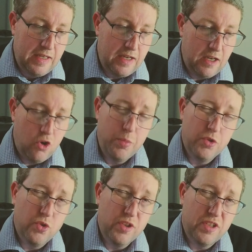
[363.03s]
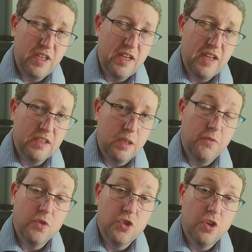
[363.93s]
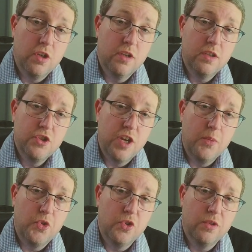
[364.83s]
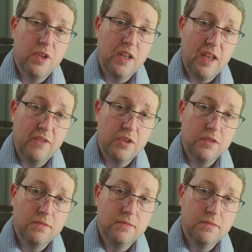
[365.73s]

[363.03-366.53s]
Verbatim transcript: I hope you'll join us again next time for John chapter 11.